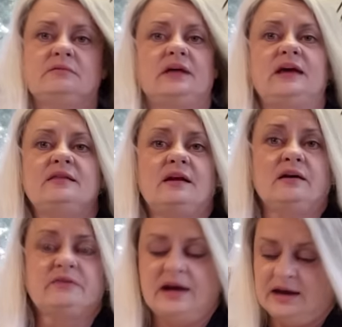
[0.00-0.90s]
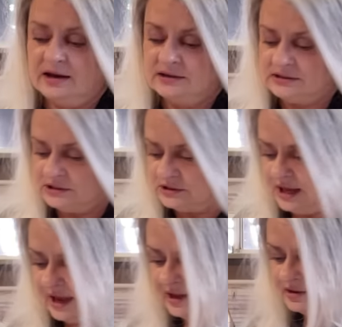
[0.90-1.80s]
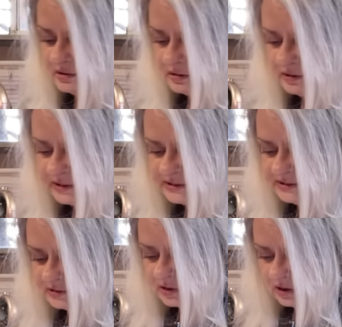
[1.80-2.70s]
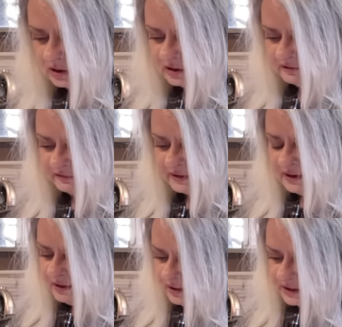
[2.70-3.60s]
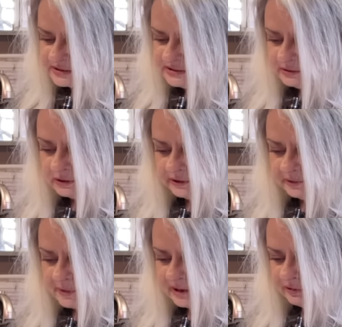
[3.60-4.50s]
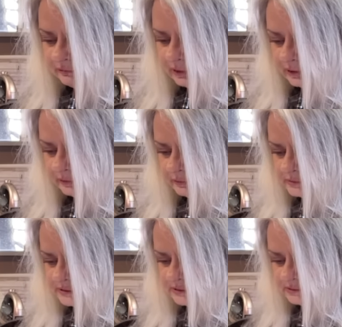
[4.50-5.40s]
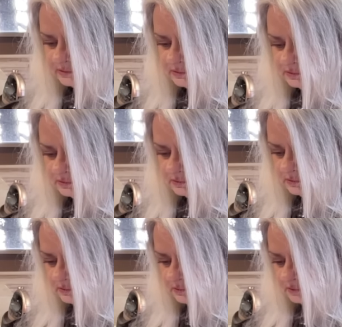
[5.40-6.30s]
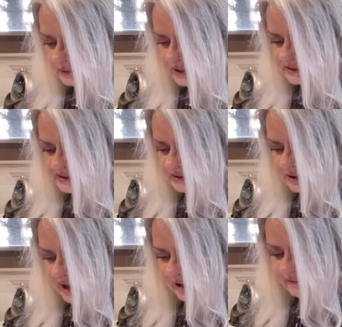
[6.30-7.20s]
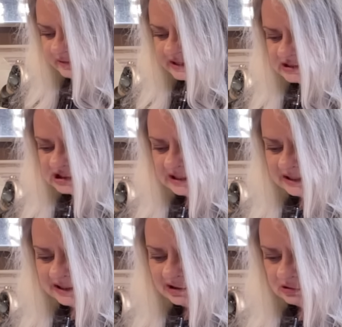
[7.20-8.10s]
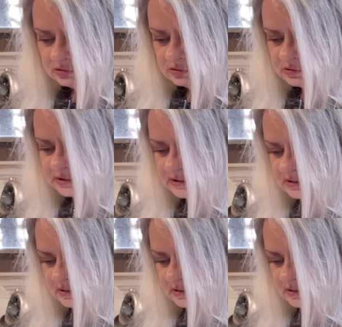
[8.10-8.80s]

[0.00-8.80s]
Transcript: thing that I've had is just hanging on. I still cough. I still clear my throat. I still have itchy ears.